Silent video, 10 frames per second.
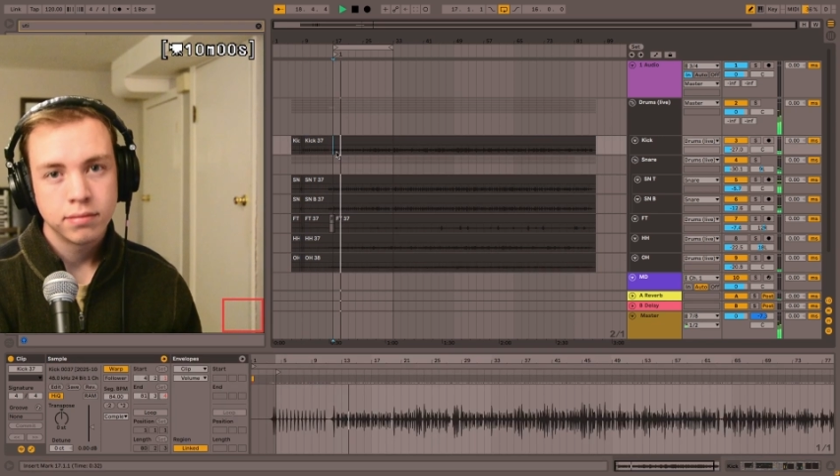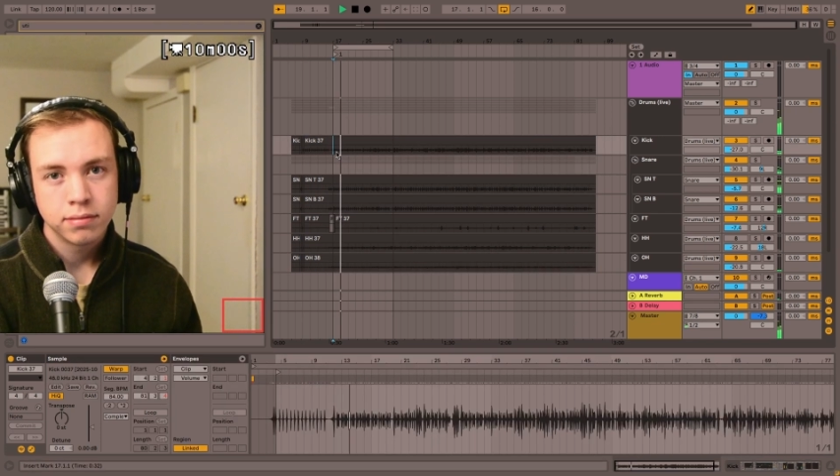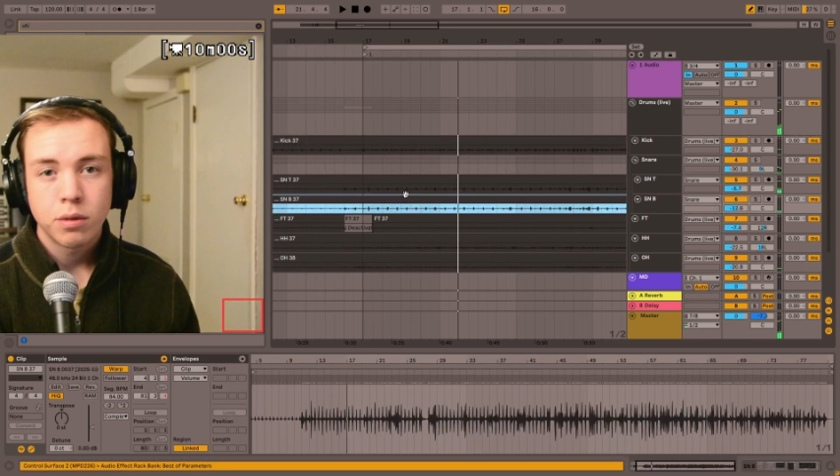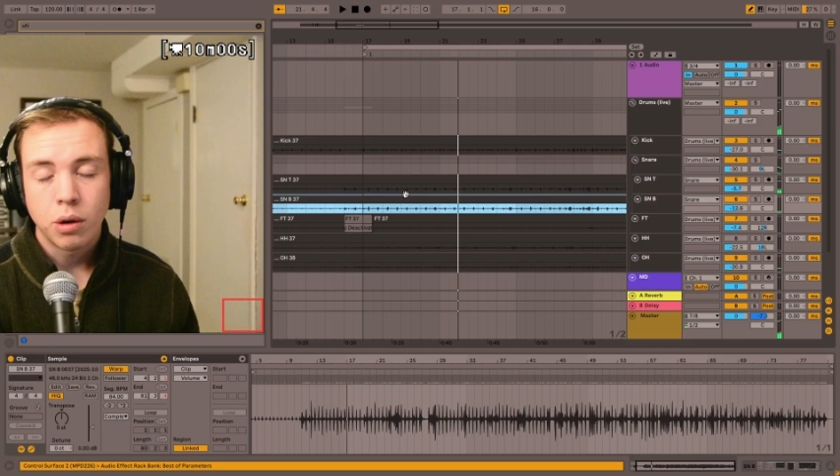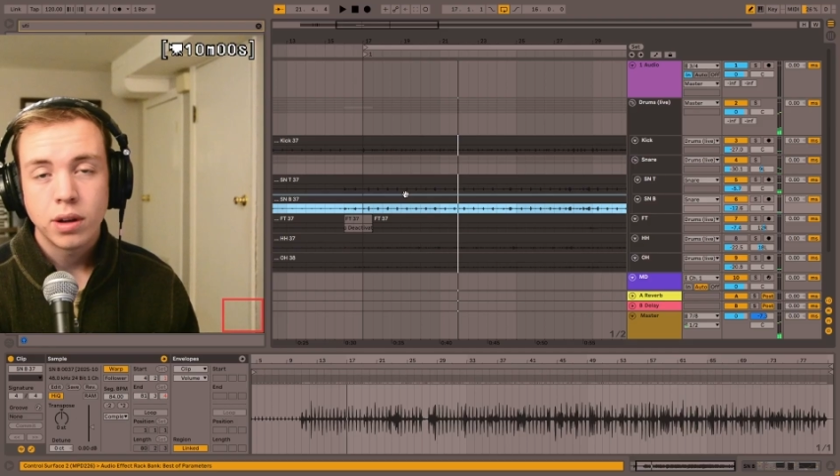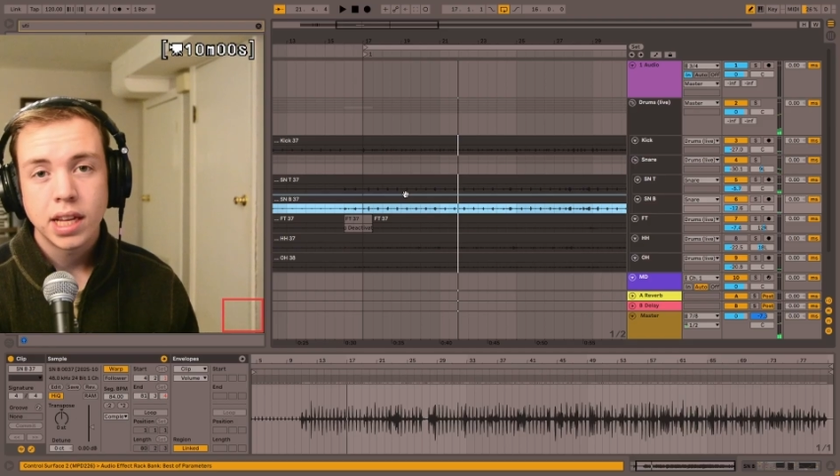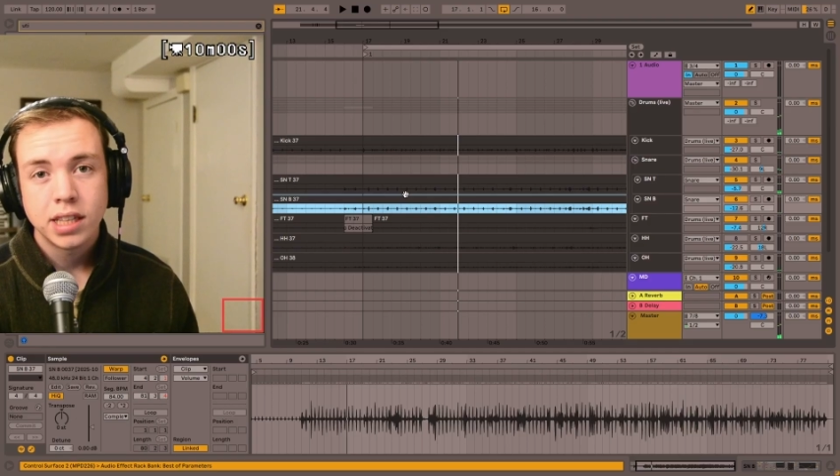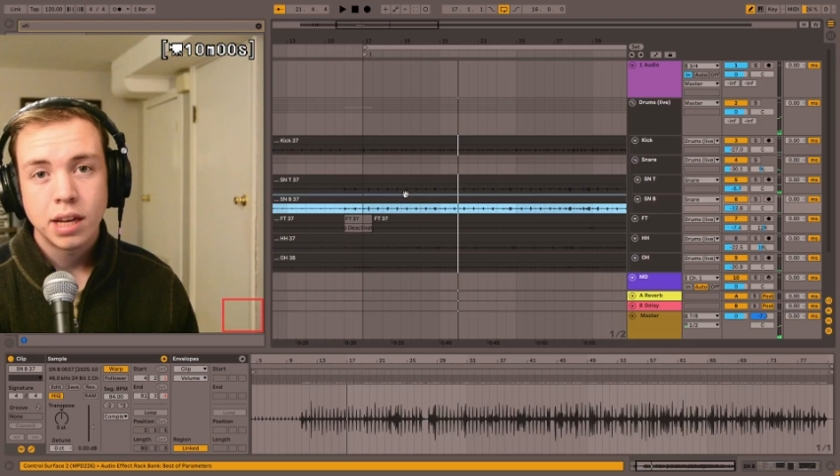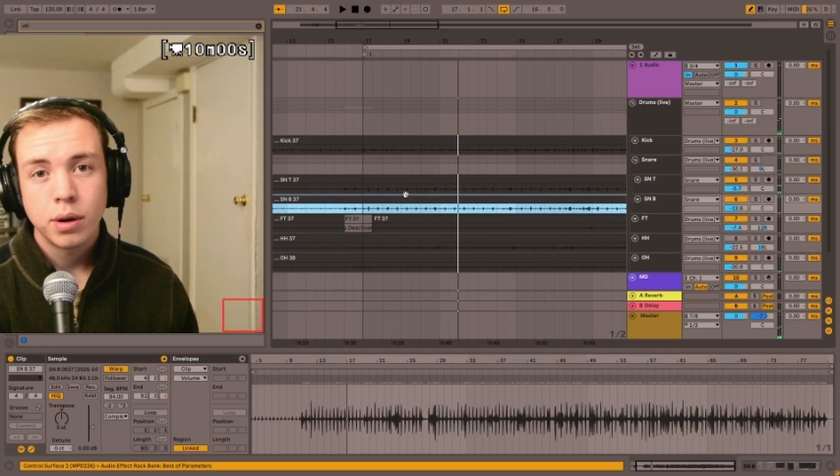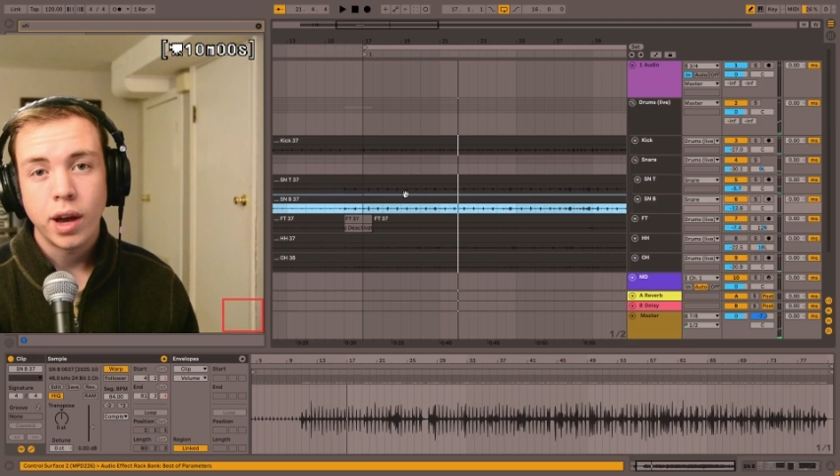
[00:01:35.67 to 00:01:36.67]
What was that
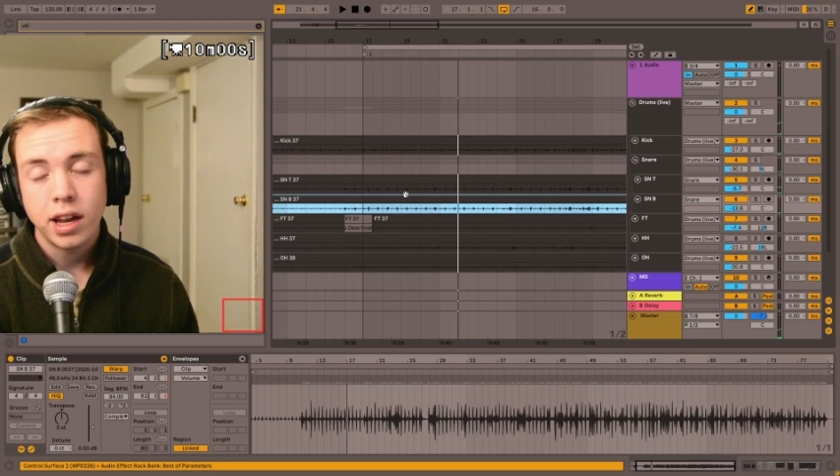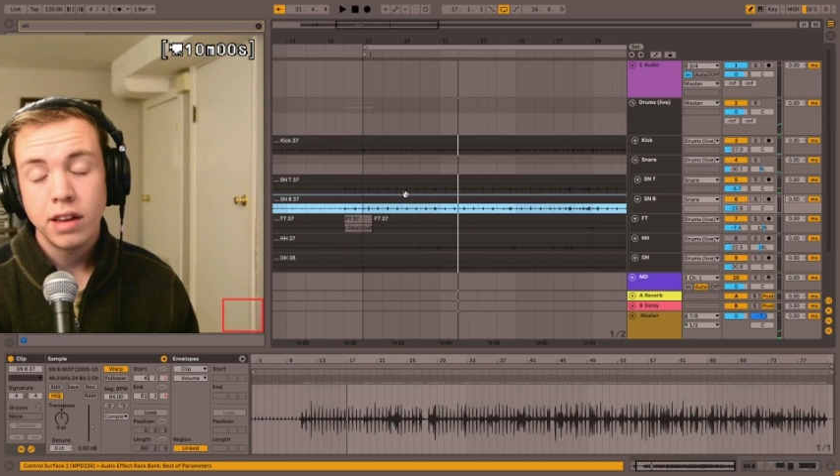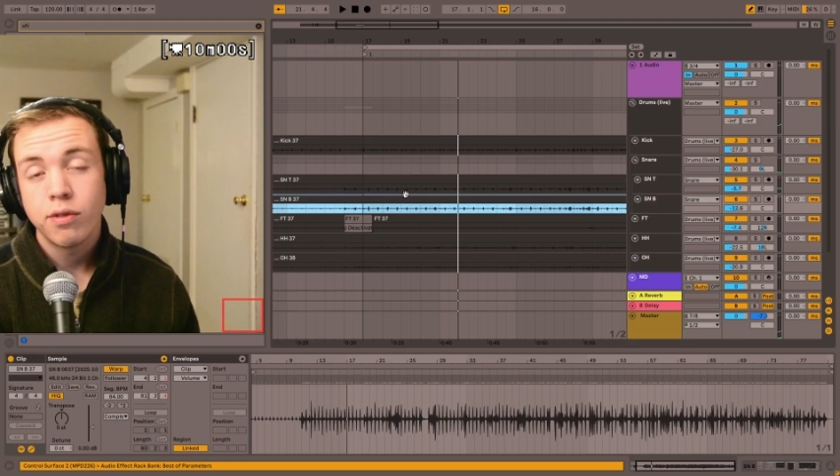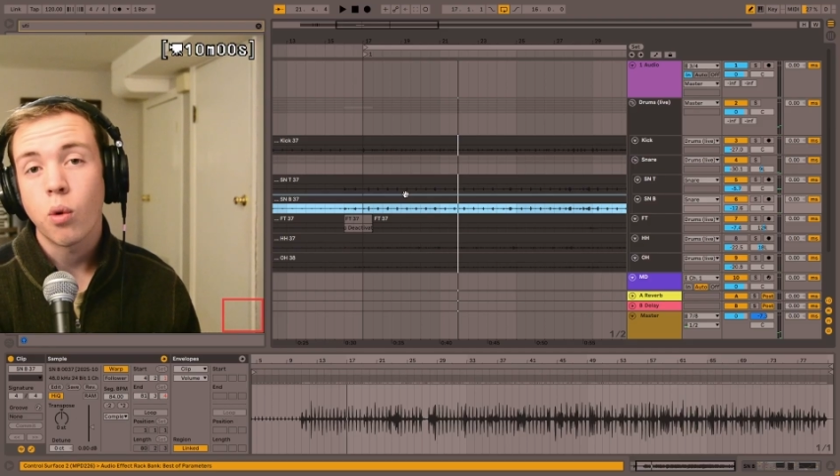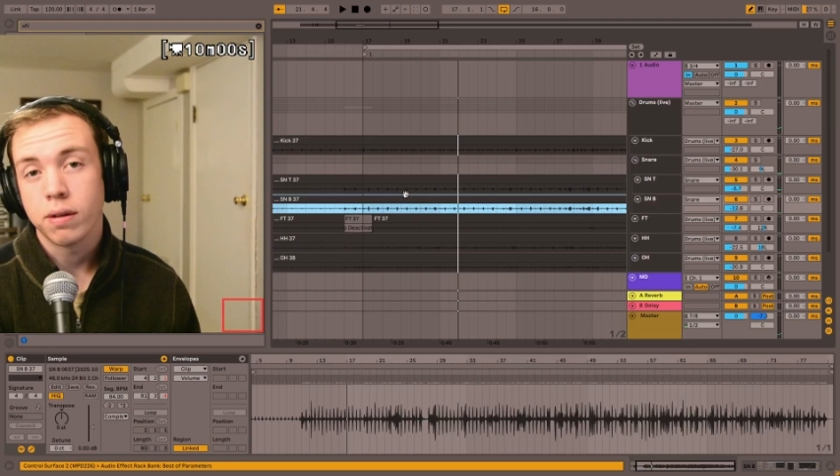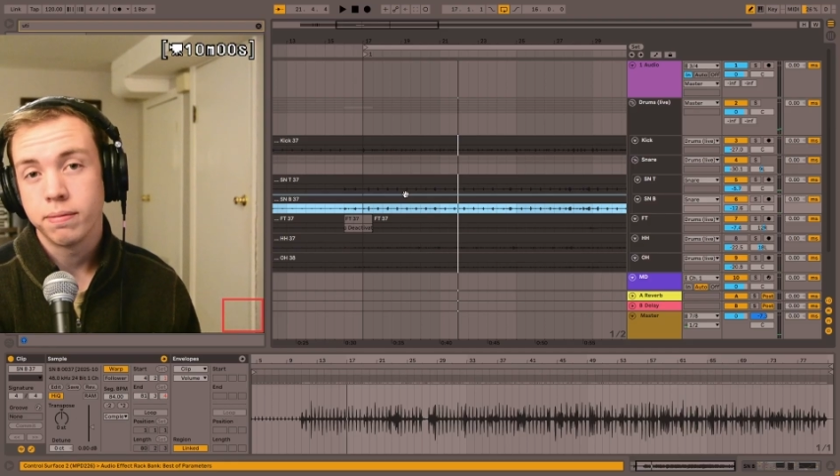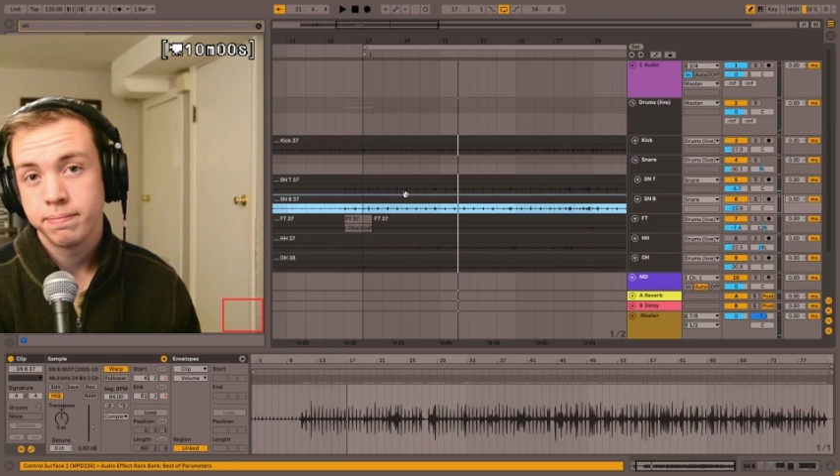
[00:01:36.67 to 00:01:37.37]
tempo? 84.